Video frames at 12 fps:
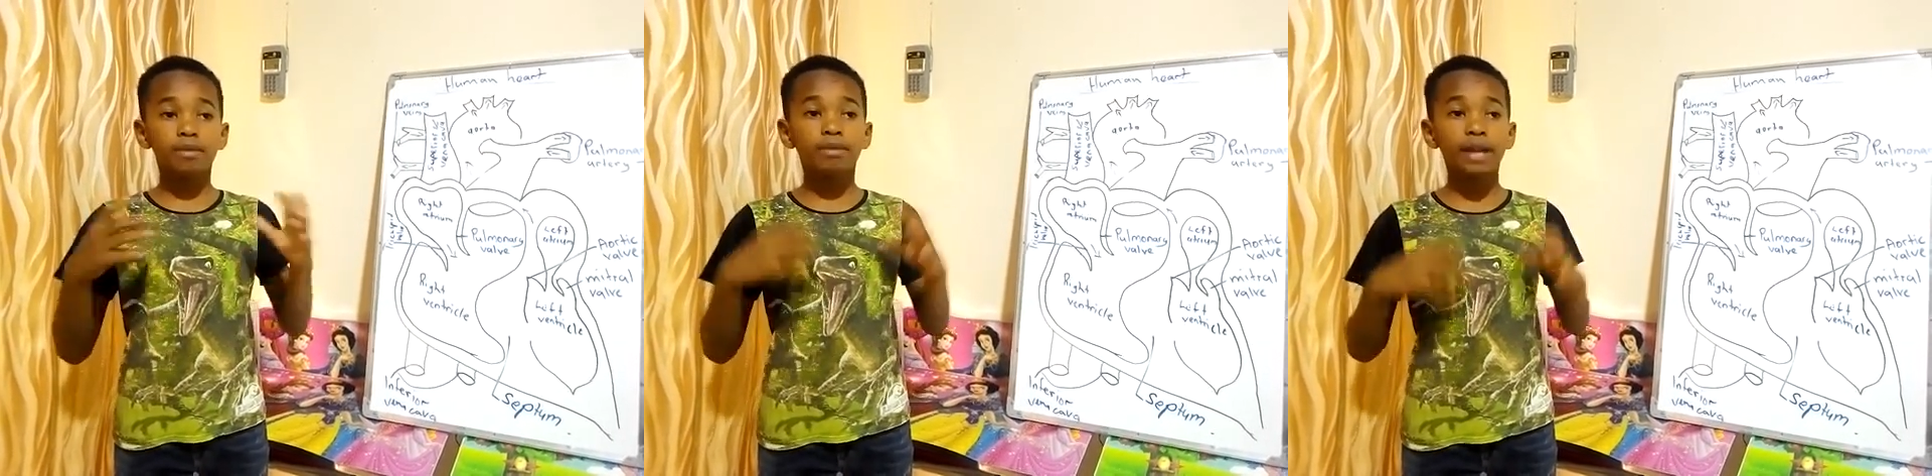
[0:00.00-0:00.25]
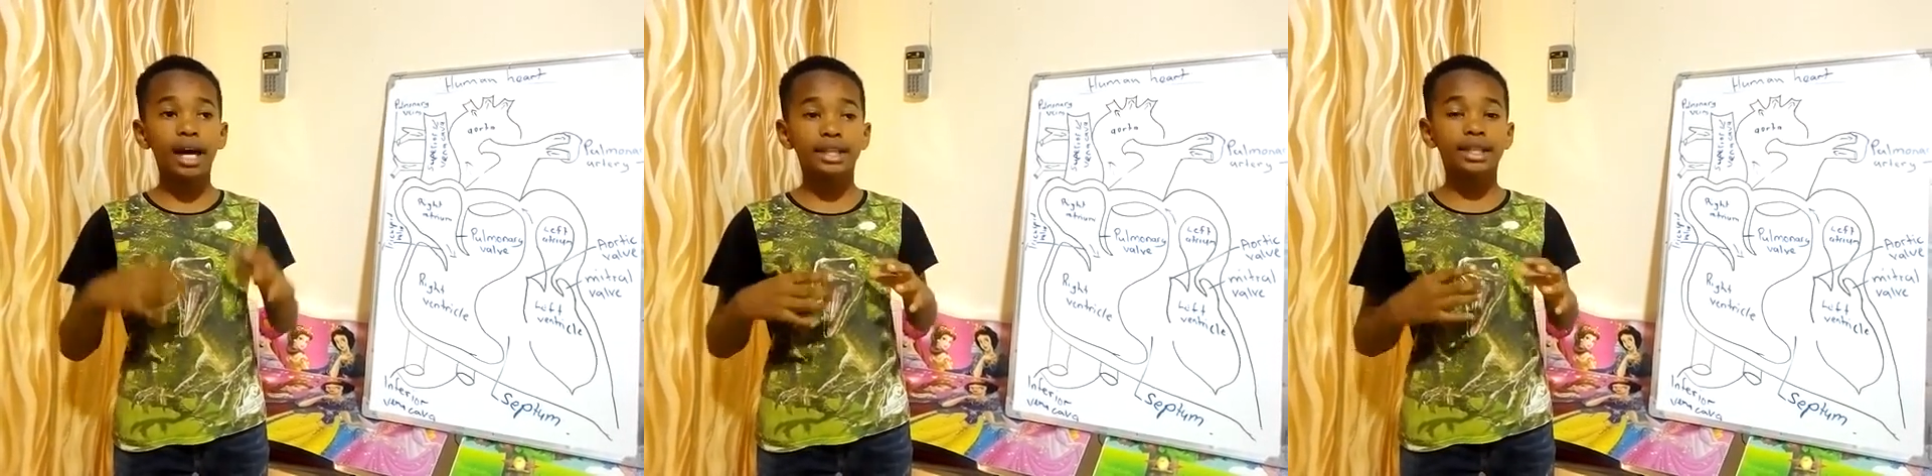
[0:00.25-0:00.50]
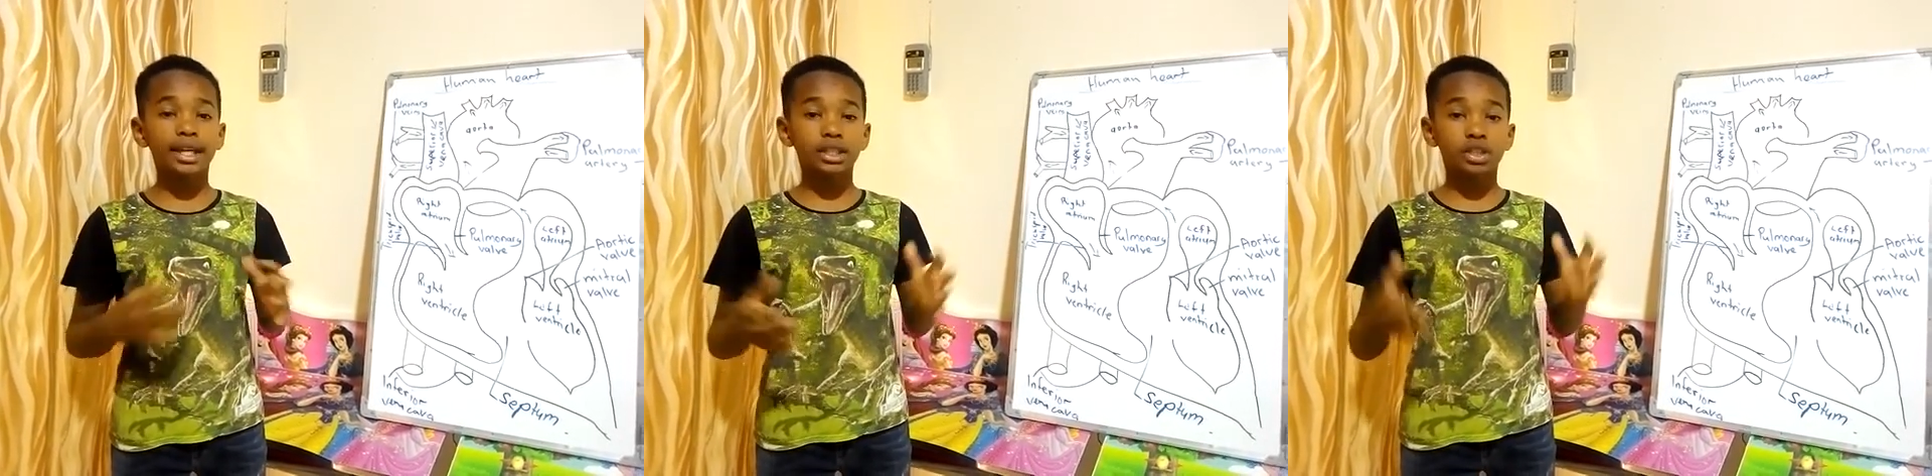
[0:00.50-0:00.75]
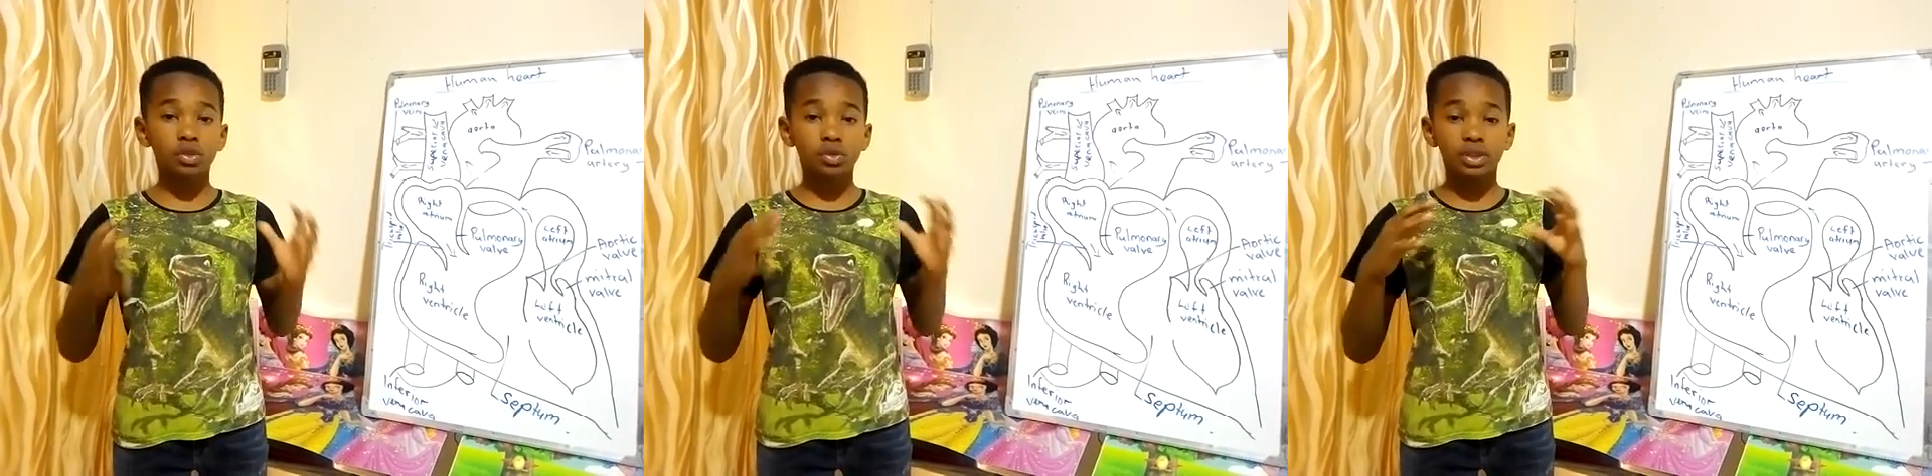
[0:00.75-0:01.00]
blood
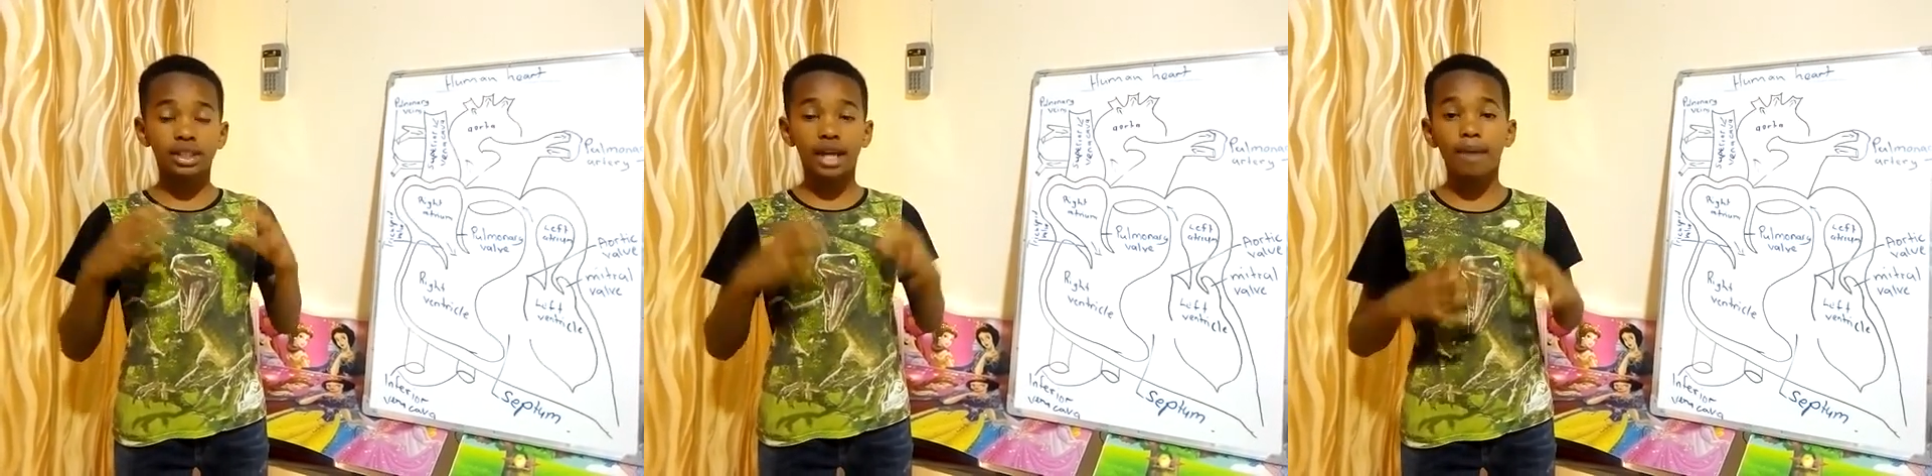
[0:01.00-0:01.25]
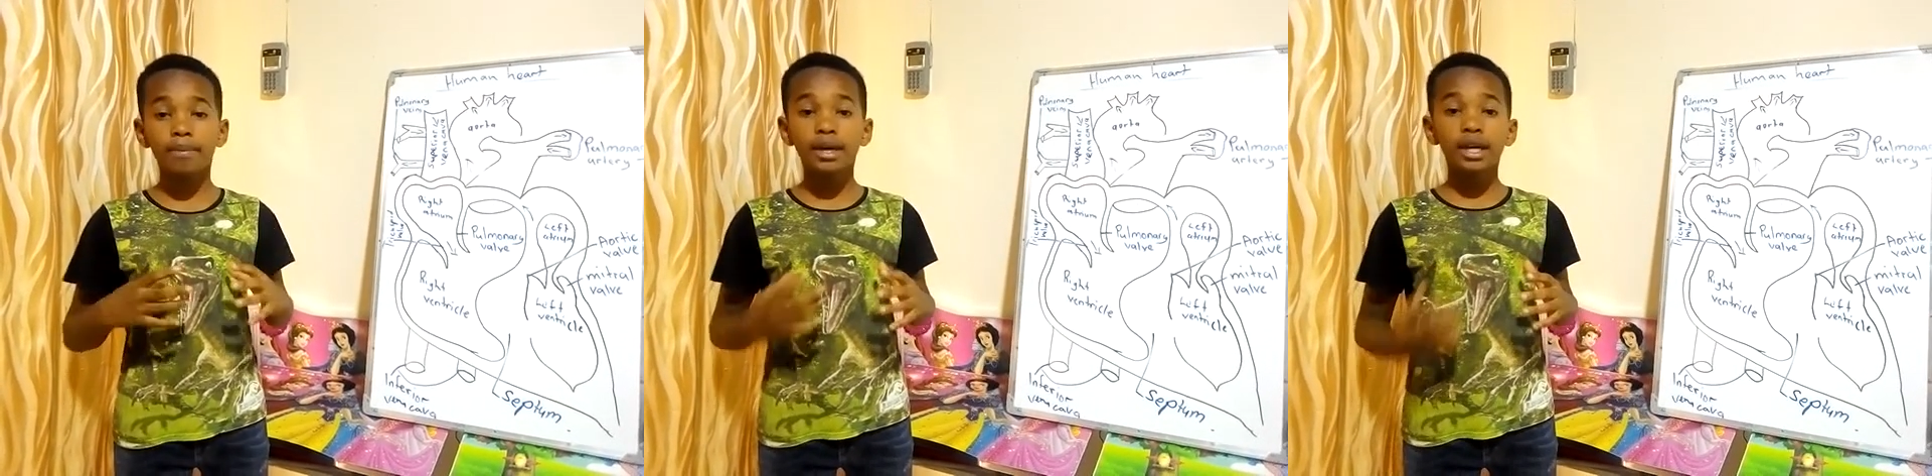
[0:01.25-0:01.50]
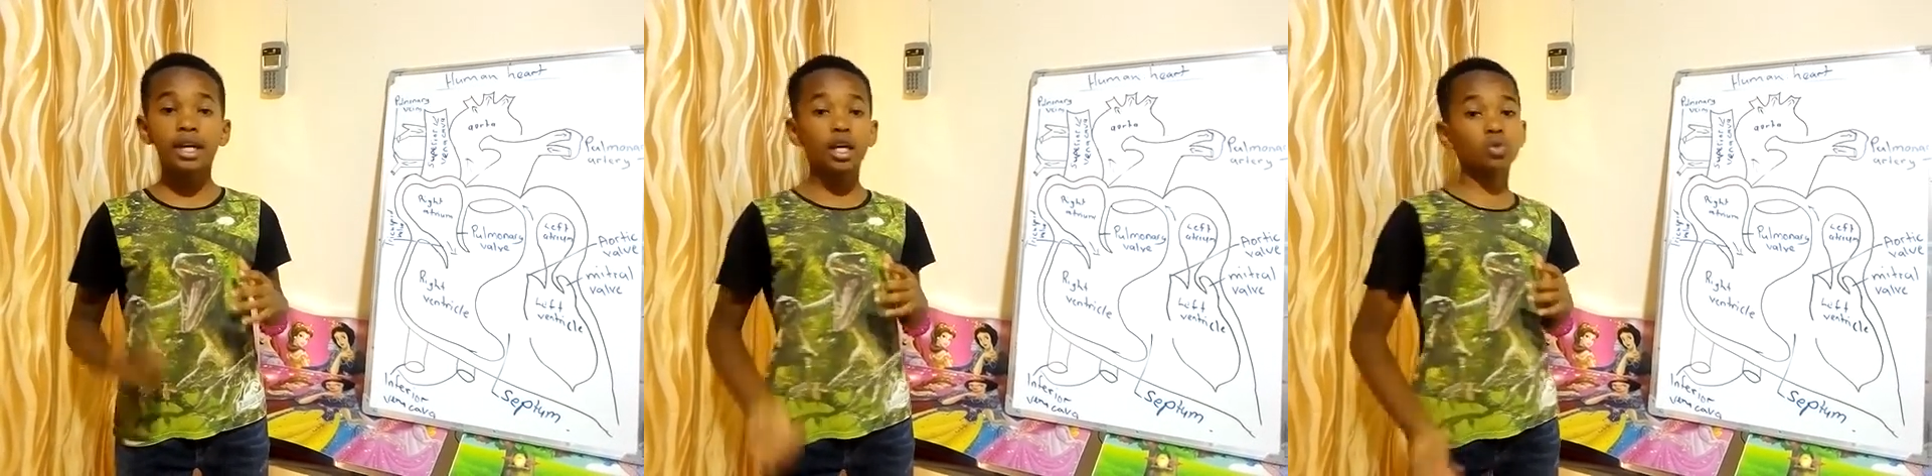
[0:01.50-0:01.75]
gets used up, it